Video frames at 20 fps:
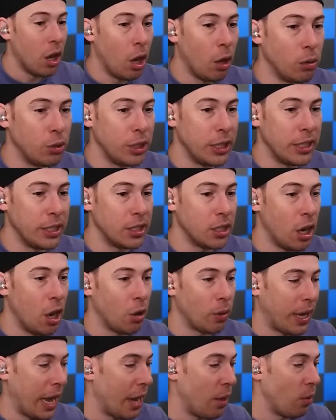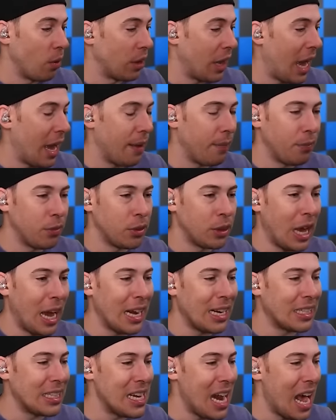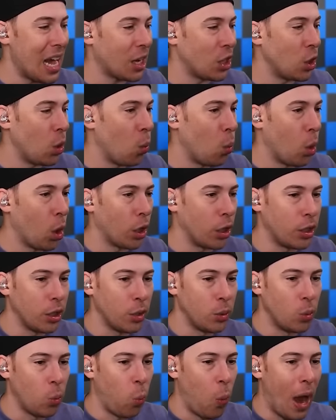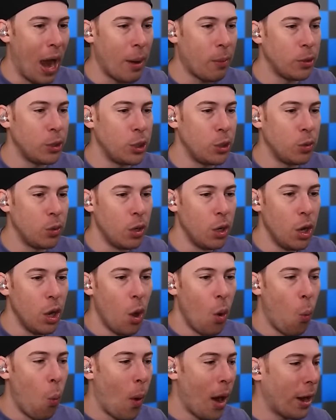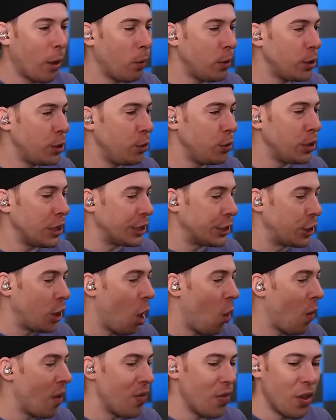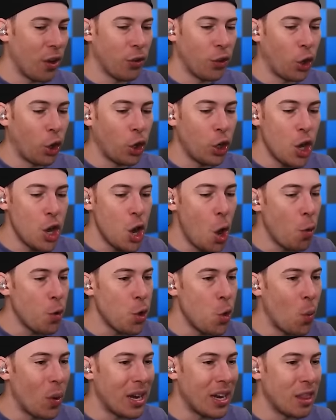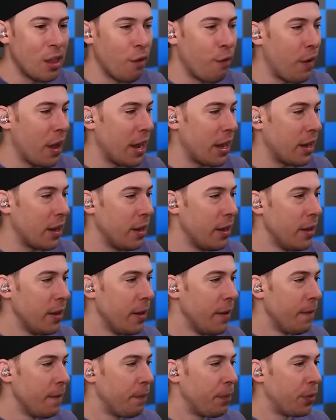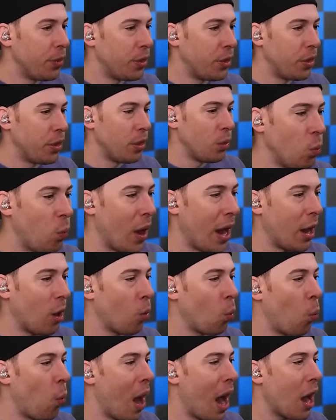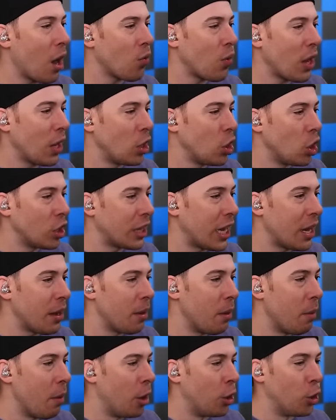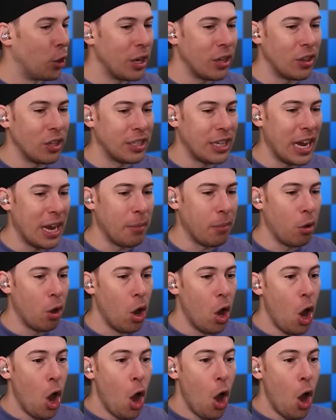Oh, geez. Okay, well, that is not going to work. Why would you... Where would you just go in there? They're going to know you went in the vent. Why are they looking underneath the table?